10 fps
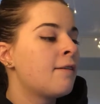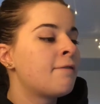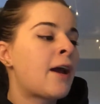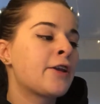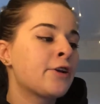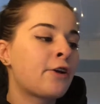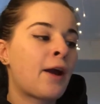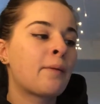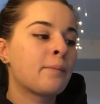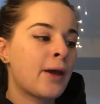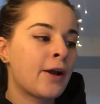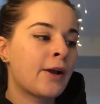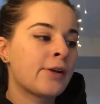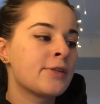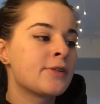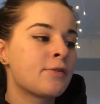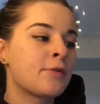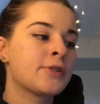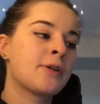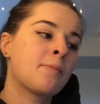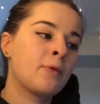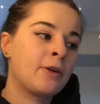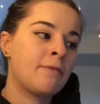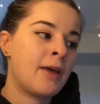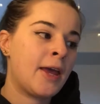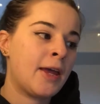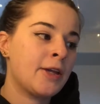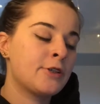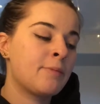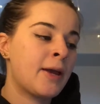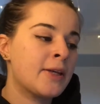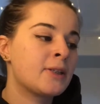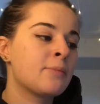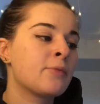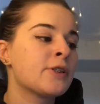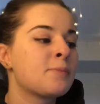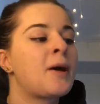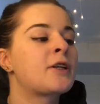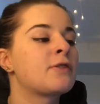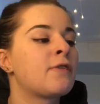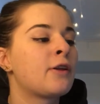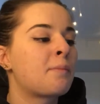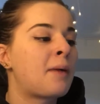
find your grandparents or someone of age, pay some respects for the